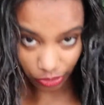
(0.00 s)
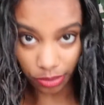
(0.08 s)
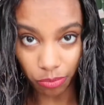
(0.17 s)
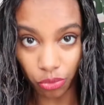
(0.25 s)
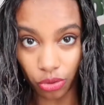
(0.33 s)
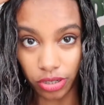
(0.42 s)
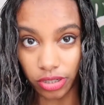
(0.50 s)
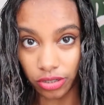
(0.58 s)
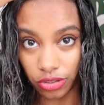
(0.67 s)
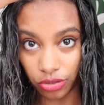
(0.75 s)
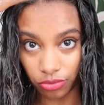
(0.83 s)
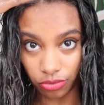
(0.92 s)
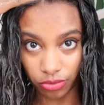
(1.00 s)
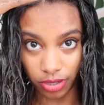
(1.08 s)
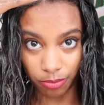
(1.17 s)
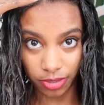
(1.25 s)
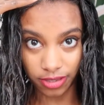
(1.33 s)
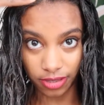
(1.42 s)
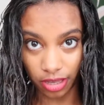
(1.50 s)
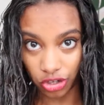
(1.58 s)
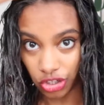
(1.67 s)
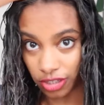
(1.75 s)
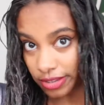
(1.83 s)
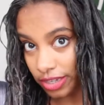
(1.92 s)
very important to uh,
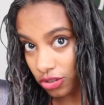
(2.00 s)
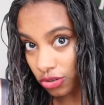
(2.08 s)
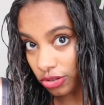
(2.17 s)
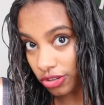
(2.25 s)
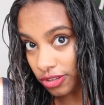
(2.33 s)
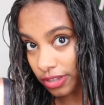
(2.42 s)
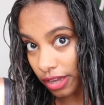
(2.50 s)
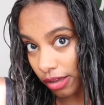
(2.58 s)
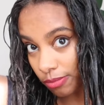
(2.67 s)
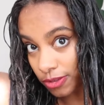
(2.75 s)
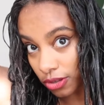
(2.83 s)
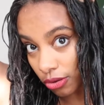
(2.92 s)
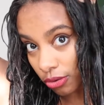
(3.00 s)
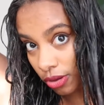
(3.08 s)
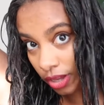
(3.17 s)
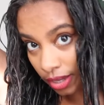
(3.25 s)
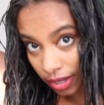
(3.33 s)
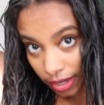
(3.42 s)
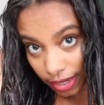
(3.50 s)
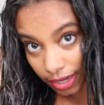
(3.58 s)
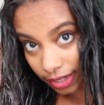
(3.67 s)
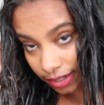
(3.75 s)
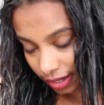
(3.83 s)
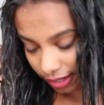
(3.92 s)
massage this into your scalp so
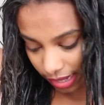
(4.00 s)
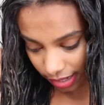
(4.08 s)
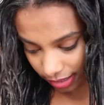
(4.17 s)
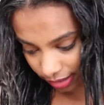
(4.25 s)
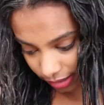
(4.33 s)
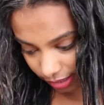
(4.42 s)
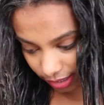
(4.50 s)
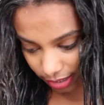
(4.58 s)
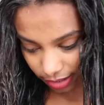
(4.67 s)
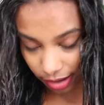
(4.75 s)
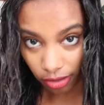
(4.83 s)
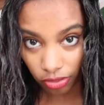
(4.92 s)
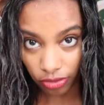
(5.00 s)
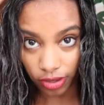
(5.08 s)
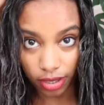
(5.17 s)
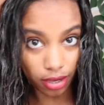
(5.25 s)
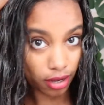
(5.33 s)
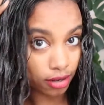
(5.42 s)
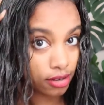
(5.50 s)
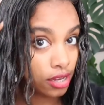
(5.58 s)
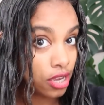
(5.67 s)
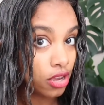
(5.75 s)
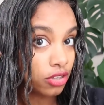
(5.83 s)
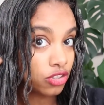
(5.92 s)
it can get clean and healthy and
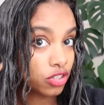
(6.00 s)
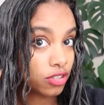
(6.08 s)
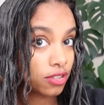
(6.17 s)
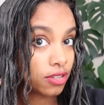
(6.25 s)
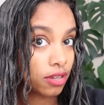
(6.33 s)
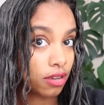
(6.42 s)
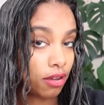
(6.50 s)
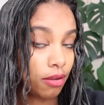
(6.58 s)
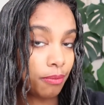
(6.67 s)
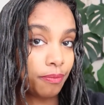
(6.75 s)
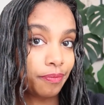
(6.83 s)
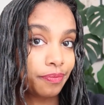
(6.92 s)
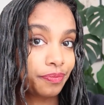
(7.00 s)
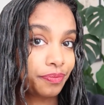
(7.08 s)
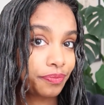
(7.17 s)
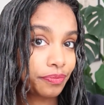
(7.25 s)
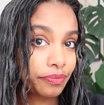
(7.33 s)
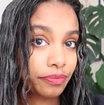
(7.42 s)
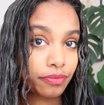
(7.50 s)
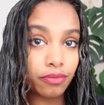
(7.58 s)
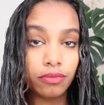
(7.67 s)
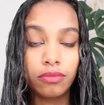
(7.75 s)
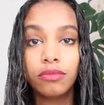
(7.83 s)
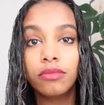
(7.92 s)
just um,
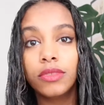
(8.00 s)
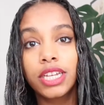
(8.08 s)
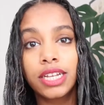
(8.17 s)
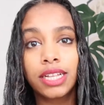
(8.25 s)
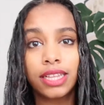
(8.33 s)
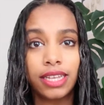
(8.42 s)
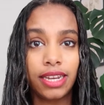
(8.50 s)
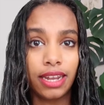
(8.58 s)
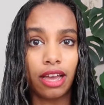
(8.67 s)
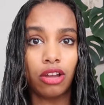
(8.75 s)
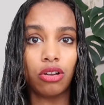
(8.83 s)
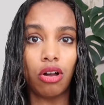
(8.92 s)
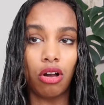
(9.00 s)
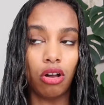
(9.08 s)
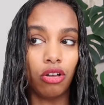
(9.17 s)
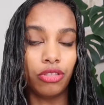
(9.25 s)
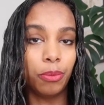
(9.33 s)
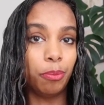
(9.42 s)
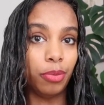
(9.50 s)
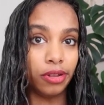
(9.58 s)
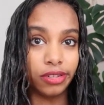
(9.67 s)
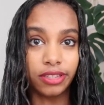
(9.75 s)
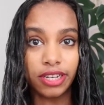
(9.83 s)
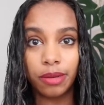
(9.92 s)
clean out all the
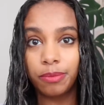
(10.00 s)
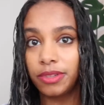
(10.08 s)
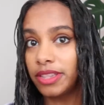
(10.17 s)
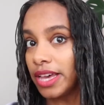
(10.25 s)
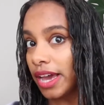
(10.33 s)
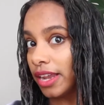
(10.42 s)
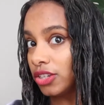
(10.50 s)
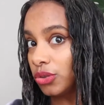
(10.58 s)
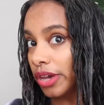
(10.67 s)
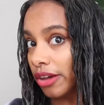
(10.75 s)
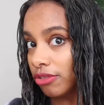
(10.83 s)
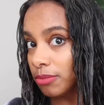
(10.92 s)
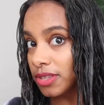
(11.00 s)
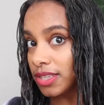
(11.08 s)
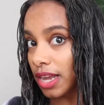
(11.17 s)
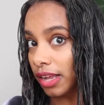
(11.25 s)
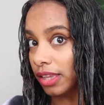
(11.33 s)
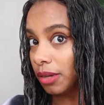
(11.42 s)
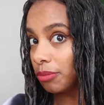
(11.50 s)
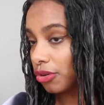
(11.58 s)
buildup that you have from styling